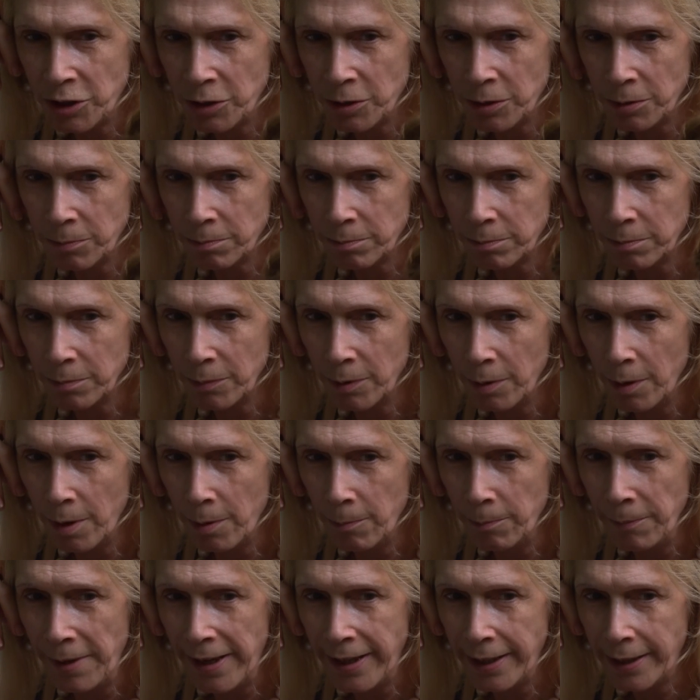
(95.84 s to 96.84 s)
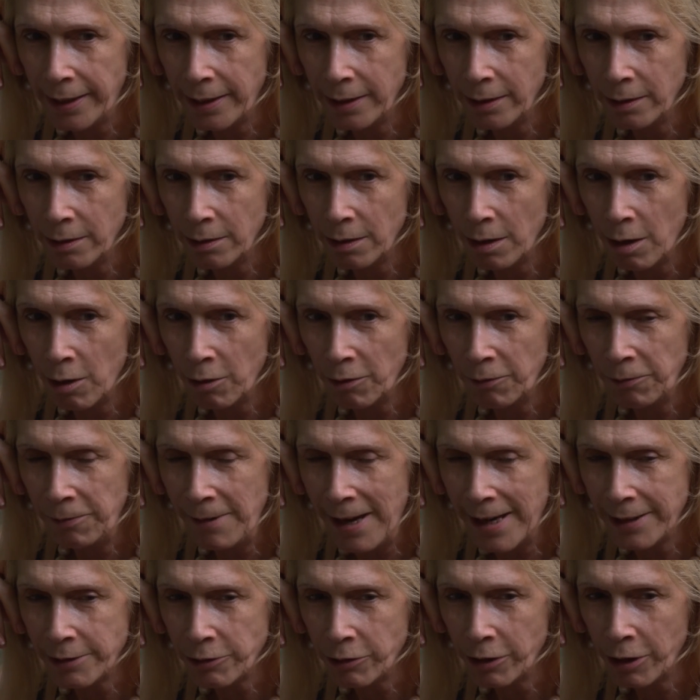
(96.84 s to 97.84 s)
to make an
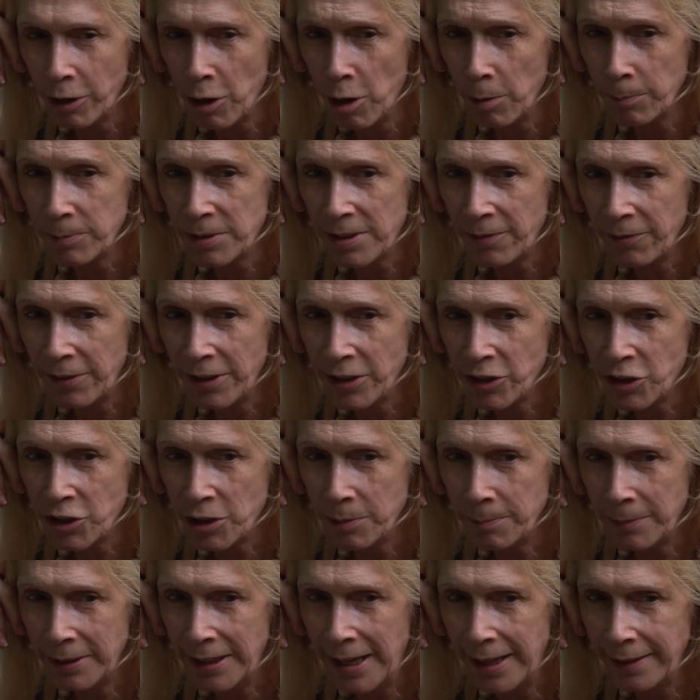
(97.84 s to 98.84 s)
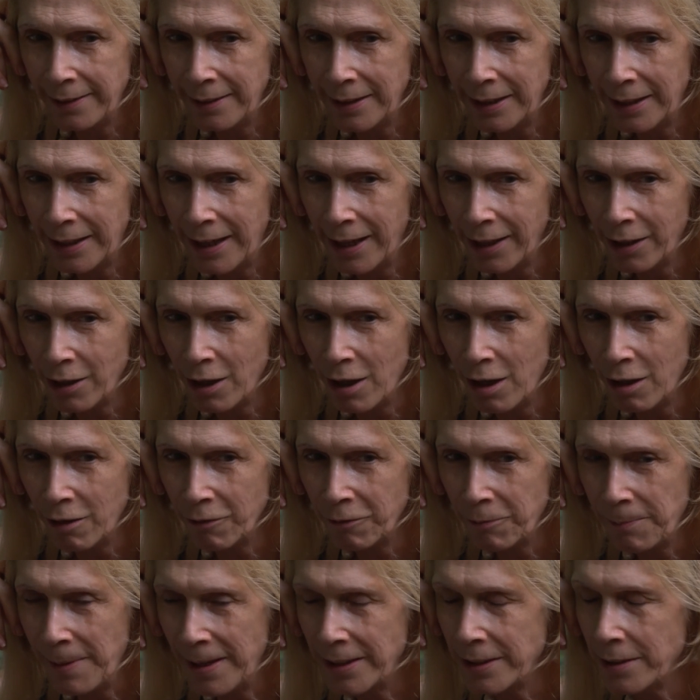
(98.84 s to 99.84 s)
unflattering observation, but I think I
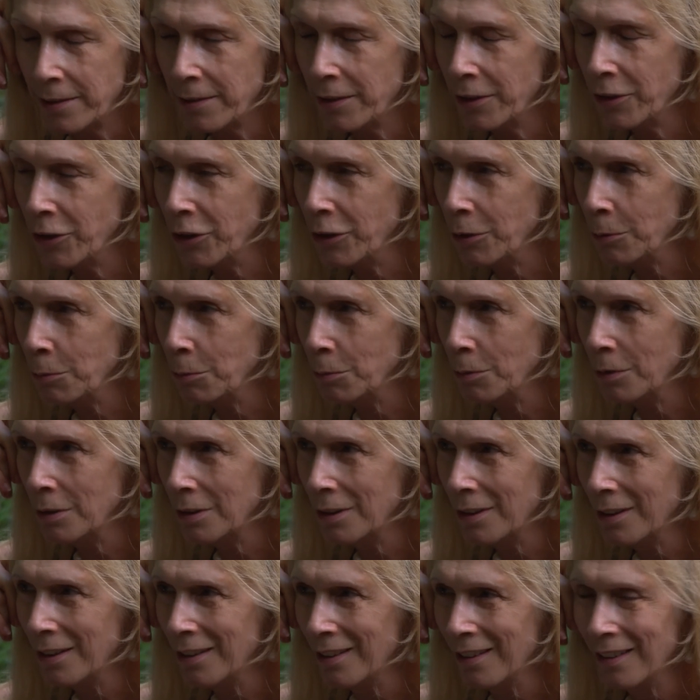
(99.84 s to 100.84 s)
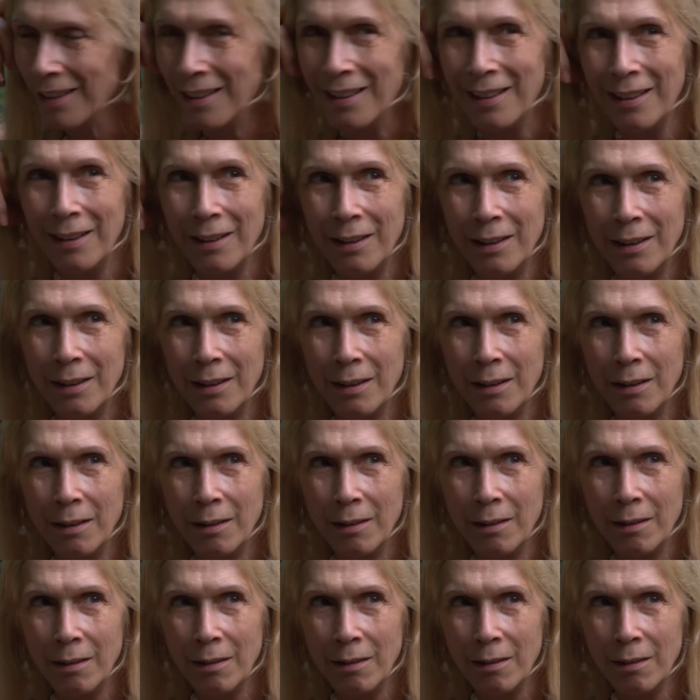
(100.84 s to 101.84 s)
carve better than you. You probably do, you should have
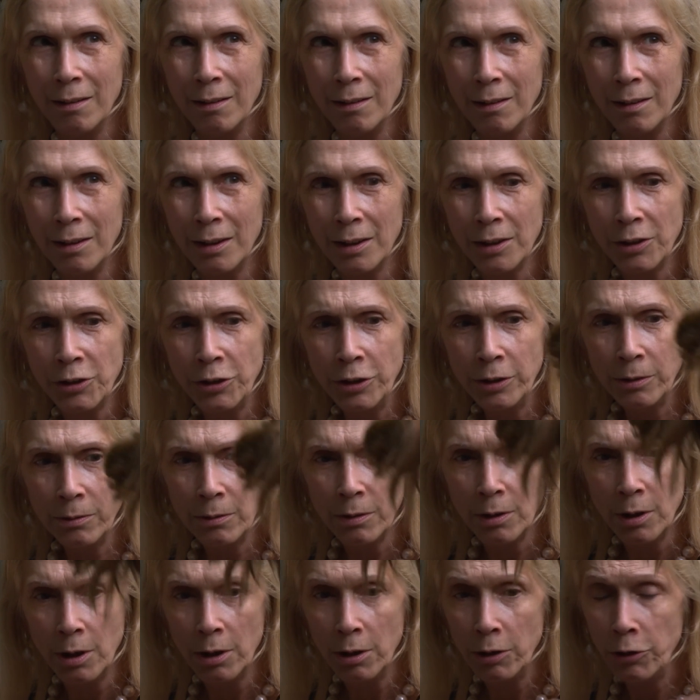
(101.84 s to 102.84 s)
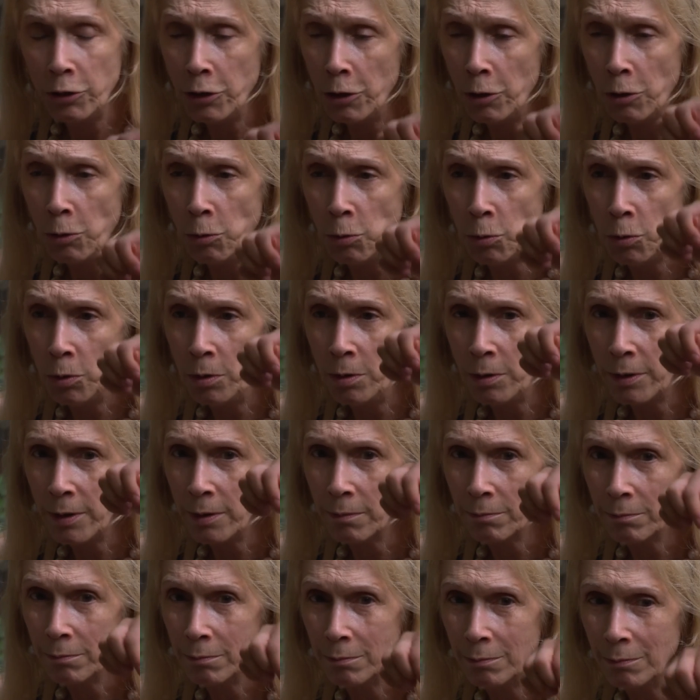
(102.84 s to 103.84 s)
said. Mm, no. Oh, it
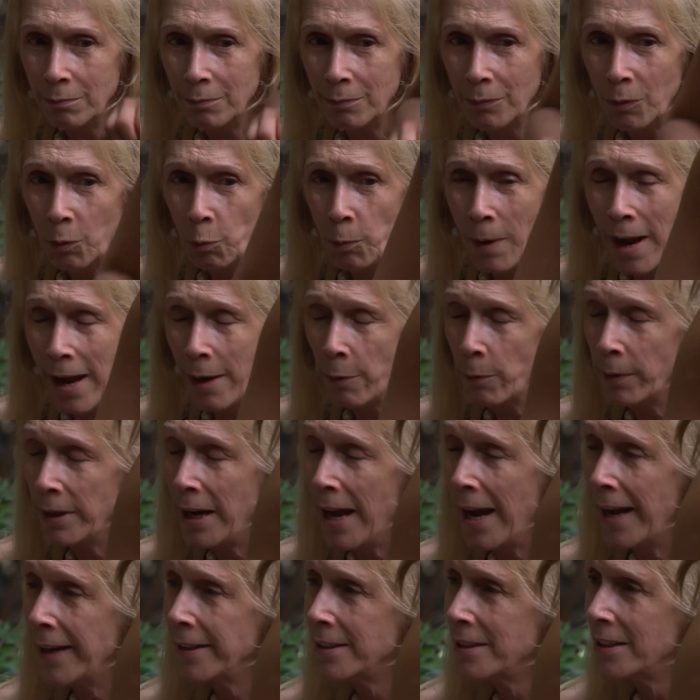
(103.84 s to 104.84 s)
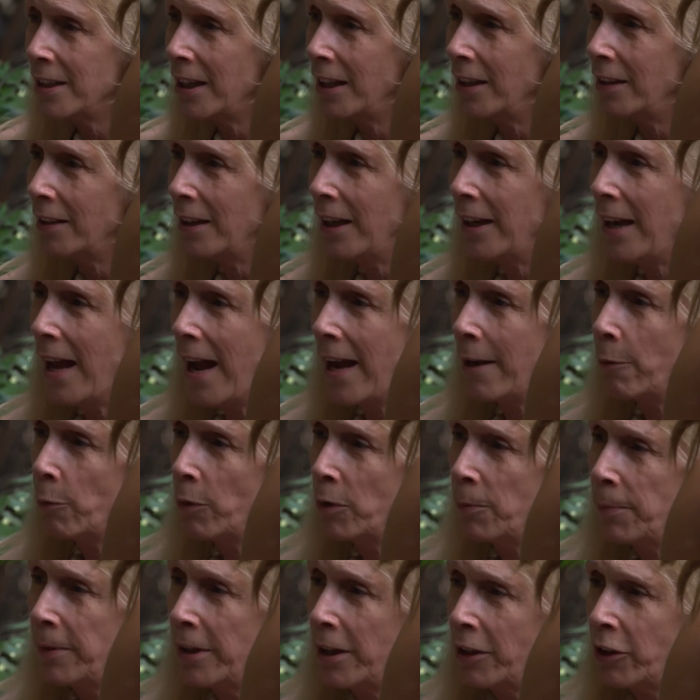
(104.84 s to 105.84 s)
doesn't matter. Why would I say? Then I
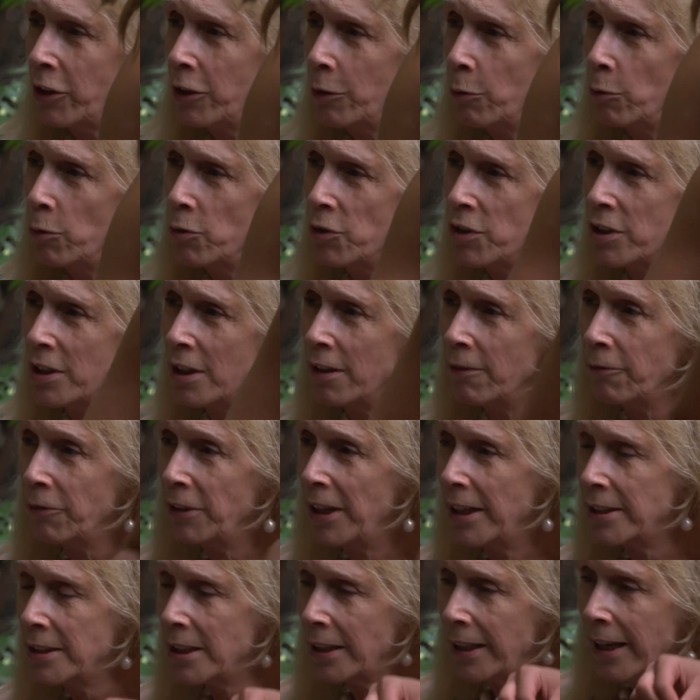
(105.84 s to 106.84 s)
would it. be accused of yet